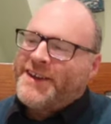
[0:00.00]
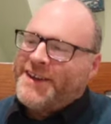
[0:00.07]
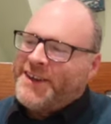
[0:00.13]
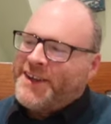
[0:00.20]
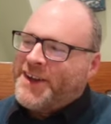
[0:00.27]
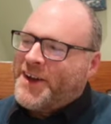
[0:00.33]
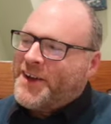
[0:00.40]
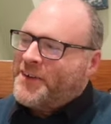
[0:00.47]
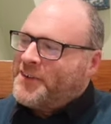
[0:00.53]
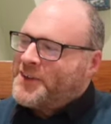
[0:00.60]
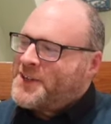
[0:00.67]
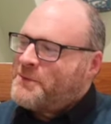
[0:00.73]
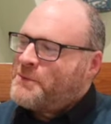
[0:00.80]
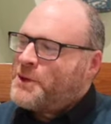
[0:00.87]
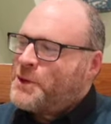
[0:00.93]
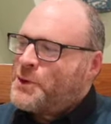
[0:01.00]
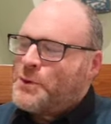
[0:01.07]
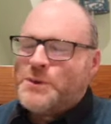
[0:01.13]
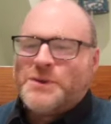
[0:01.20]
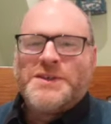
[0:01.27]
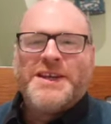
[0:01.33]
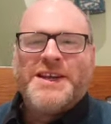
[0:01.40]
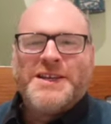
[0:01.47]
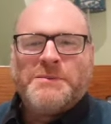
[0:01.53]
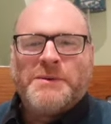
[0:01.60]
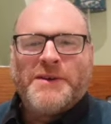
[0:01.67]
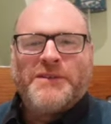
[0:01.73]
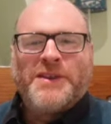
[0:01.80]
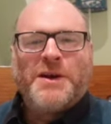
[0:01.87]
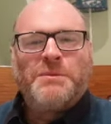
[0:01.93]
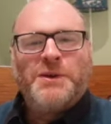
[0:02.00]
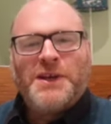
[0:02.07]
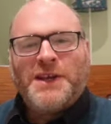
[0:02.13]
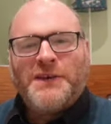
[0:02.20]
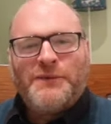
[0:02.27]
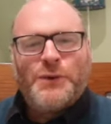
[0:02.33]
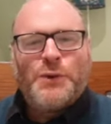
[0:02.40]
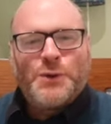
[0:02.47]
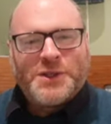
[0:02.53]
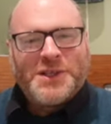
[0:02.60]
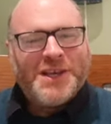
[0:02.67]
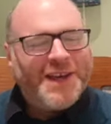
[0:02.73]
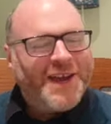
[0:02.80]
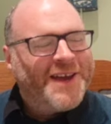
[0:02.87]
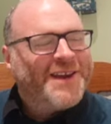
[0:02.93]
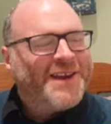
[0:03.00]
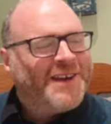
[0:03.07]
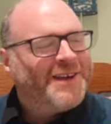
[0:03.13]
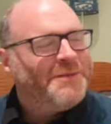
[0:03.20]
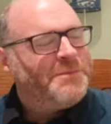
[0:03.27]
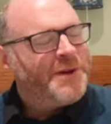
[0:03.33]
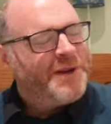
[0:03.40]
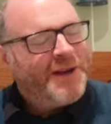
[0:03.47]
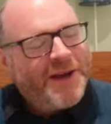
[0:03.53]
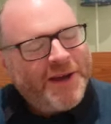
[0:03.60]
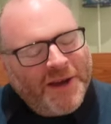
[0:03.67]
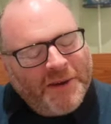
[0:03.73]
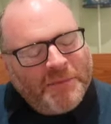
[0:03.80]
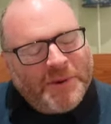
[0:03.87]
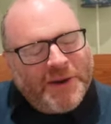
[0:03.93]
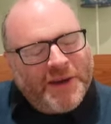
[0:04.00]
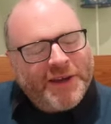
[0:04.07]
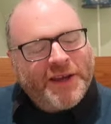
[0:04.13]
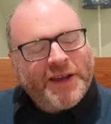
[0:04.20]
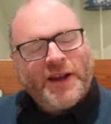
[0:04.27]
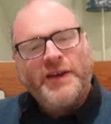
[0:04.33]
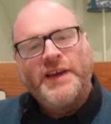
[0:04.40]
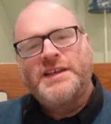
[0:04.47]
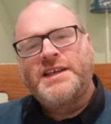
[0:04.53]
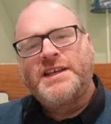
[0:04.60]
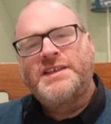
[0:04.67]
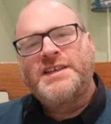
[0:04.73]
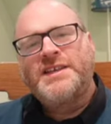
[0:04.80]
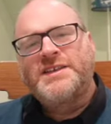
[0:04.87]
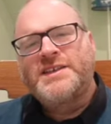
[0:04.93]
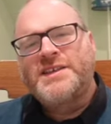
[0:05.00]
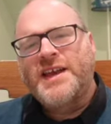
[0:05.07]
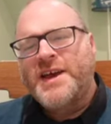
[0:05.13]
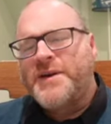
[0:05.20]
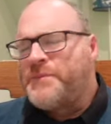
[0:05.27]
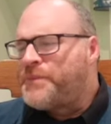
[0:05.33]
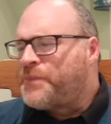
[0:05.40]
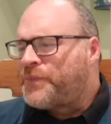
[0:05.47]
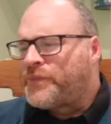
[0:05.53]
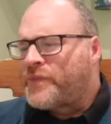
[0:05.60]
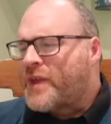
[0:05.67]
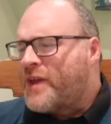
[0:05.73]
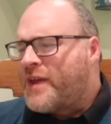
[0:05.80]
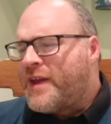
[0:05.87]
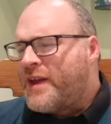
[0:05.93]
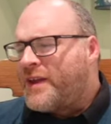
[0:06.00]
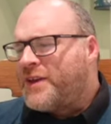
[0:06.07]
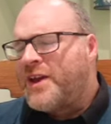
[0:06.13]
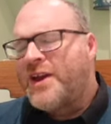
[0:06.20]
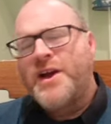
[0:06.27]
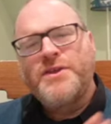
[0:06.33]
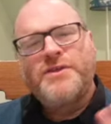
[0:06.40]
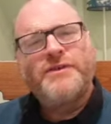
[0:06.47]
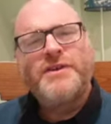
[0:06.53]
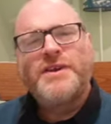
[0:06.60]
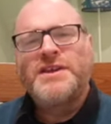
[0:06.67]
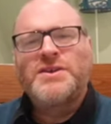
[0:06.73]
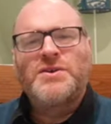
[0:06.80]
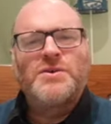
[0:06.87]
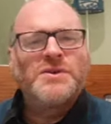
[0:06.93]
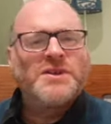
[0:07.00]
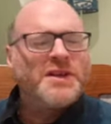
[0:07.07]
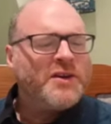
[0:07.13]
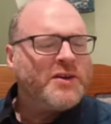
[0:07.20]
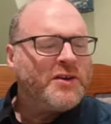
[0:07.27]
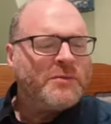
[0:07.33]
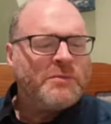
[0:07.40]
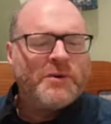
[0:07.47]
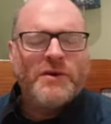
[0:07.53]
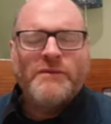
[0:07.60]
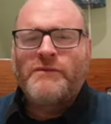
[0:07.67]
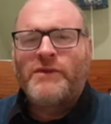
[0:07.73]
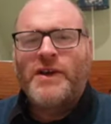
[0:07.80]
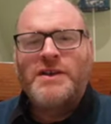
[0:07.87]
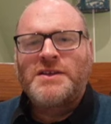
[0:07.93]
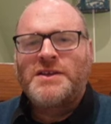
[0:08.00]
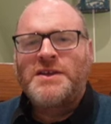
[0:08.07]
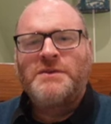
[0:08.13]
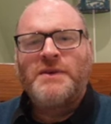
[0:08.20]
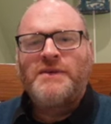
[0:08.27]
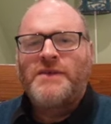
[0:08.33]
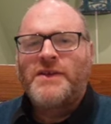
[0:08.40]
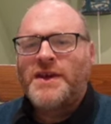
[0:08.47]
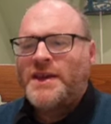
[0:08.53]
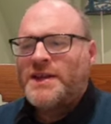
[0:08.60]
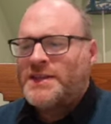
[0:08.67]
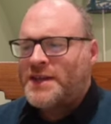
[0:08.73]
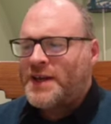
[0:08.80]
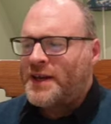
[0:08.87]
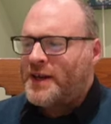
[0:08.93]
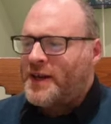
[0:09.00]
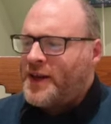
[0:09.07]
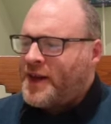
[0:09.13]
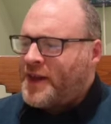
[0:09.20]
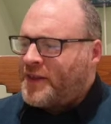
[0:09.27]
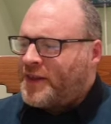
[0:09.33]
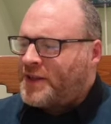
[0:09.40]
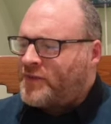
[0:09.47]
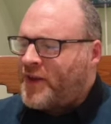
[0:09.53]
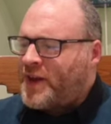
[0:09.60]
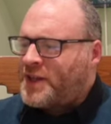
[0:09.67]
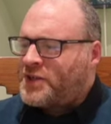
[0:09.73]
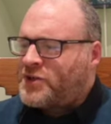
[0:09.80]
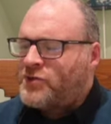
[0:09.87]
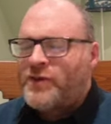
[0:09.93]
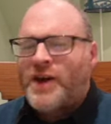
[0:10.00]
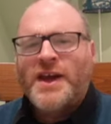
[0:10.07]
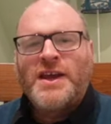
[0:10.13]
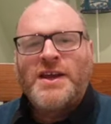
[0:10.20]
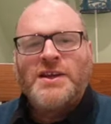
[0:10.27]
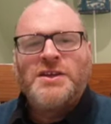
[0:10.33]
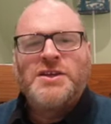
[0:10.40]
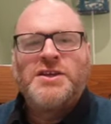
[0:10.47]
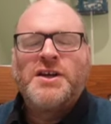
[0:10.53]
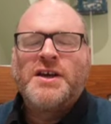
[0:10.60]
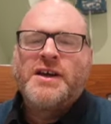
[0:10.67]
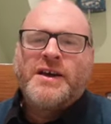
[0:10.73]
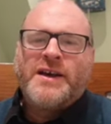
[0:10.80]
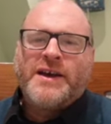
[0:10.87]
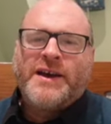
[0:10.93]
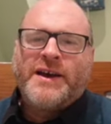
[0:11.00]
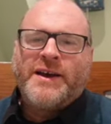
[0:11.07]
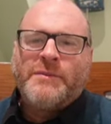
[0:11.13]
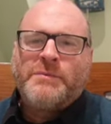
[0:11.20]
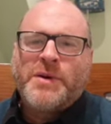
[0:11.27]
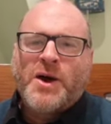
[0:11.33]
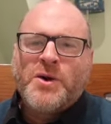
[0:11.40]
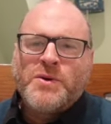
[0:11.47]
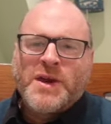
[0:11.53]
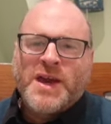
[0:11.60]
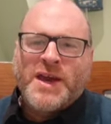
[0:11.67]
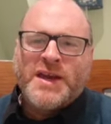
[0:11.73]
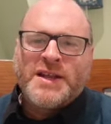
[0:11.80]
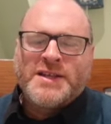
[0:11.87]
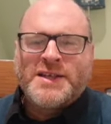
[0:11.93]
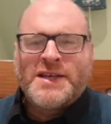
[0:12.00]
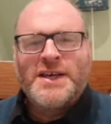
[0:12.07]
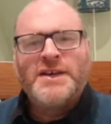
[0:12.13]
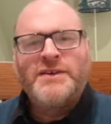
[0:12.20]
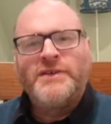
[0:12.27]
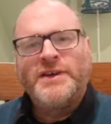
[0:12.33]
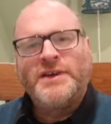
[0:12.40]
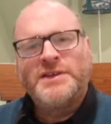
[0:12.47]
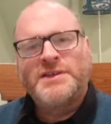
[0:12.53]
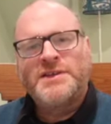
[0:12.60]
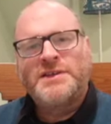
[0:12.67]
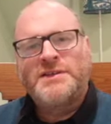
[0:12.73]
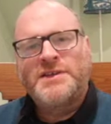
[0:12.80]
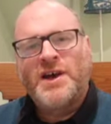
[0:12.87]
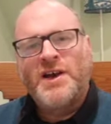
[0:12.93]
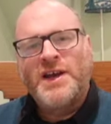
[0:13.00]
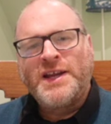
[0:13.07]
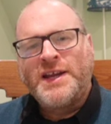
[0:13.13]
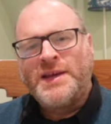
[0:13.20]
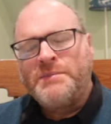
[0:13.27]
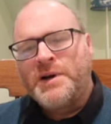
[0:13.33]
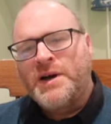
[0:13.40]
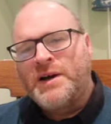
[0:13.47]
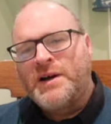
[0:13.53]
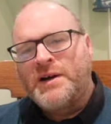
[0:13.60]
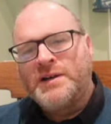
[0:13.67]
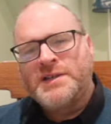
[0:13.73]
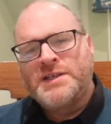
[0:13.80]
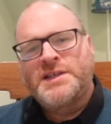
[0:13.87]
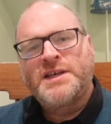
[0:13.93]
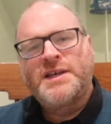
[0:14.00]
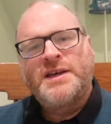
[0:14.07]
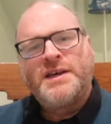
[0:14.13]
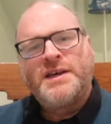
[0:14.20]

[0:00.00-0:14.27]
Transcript: of the doors need a bit of WD-40, but it's just you go through these doors and you're confronted with these very strange, pokey interiors, tiny bars,